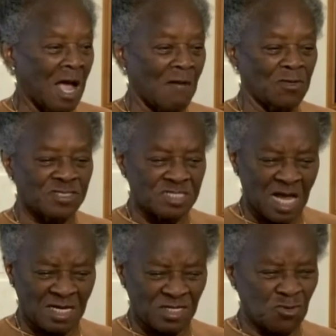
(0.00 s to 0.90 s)
I was
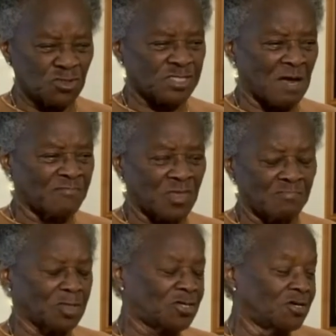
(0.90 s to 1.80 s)
telling you
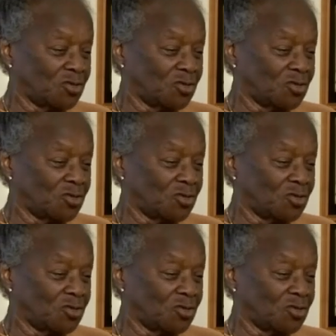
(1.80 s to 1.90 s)
something, but